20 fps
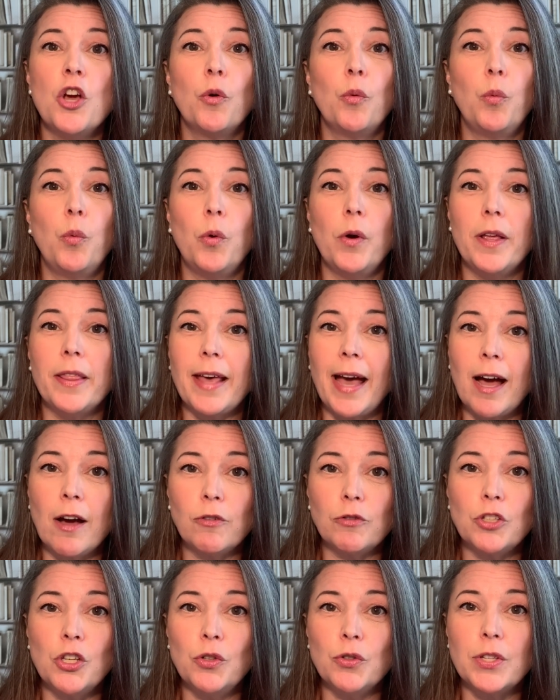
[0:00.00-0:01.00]

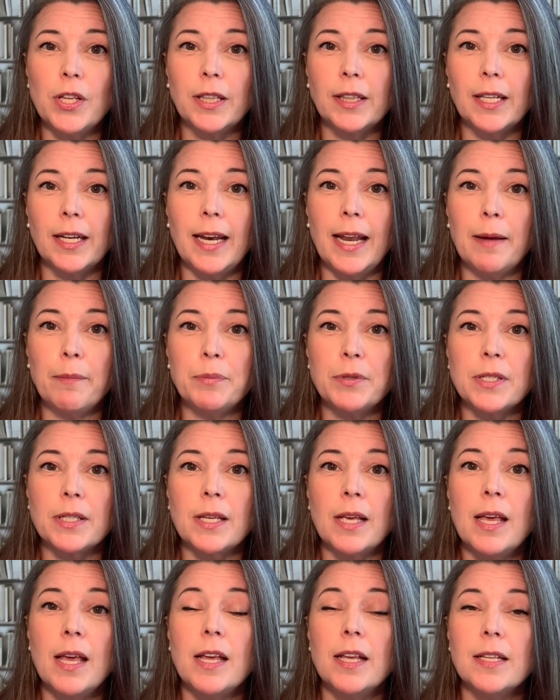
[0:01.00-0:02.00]
without using the lips,
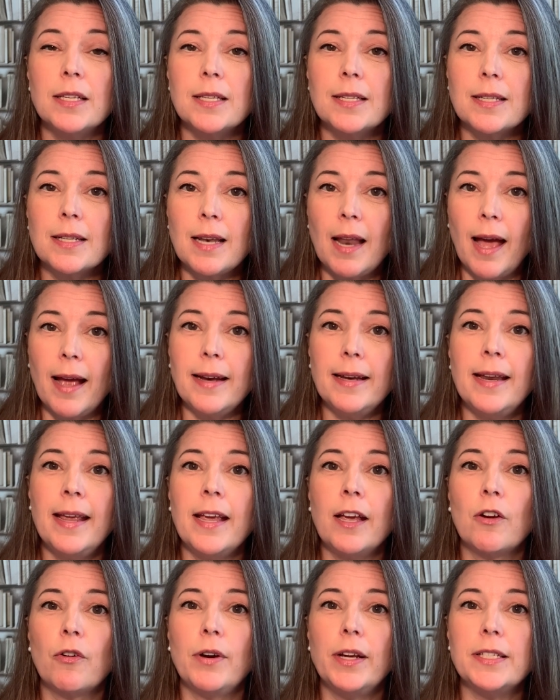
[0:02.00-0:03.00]
slightly
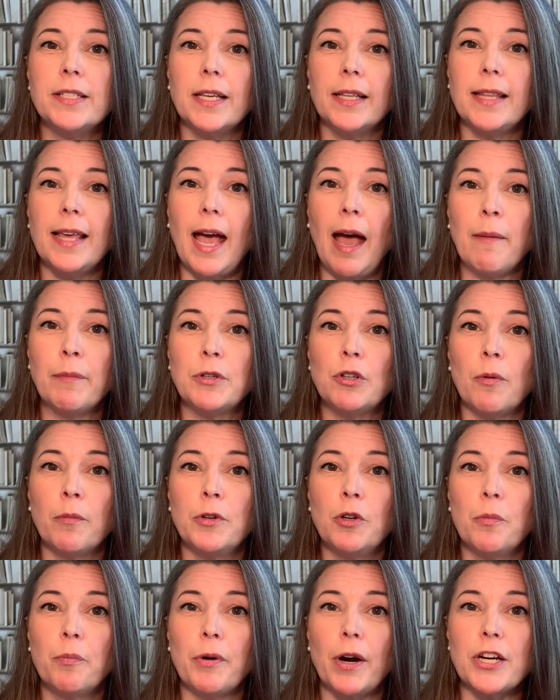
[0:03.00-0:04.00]
increasing the
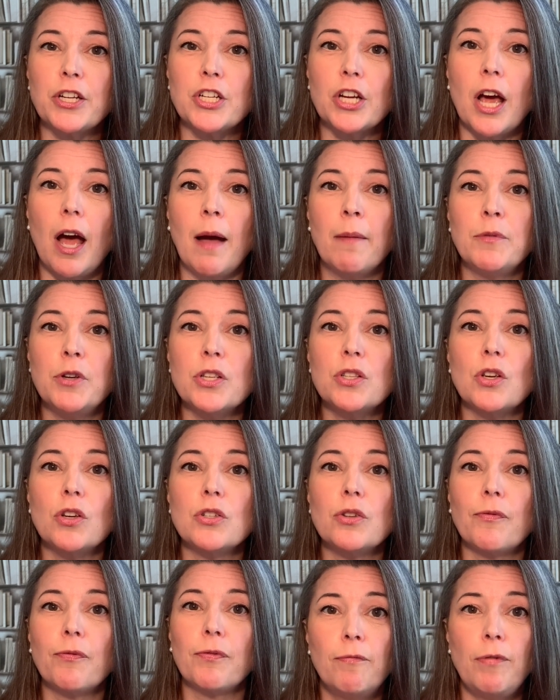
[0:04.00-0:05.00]
abdominal pressure, I'm just
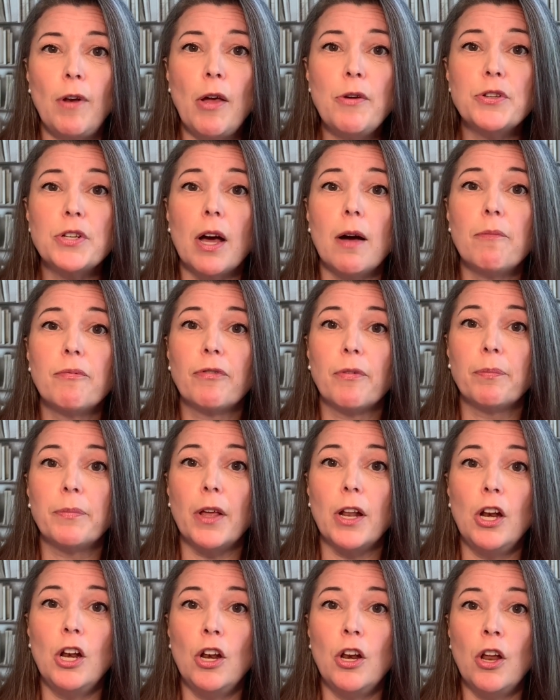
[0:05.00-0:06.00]
going to float up from
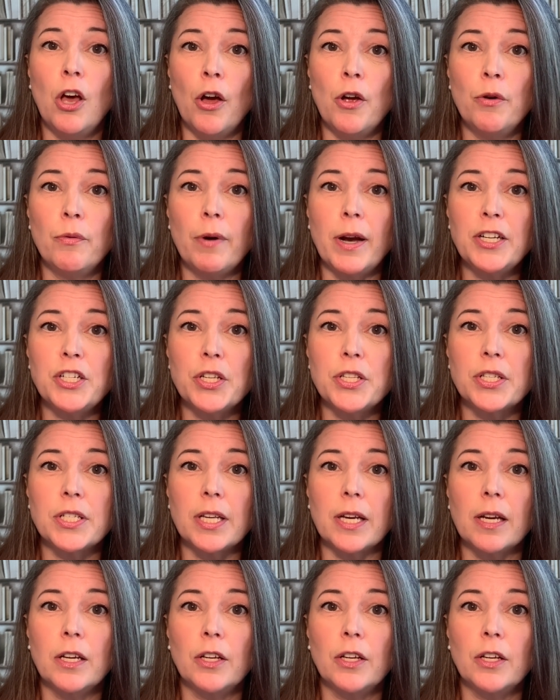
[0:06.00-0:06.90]
the low register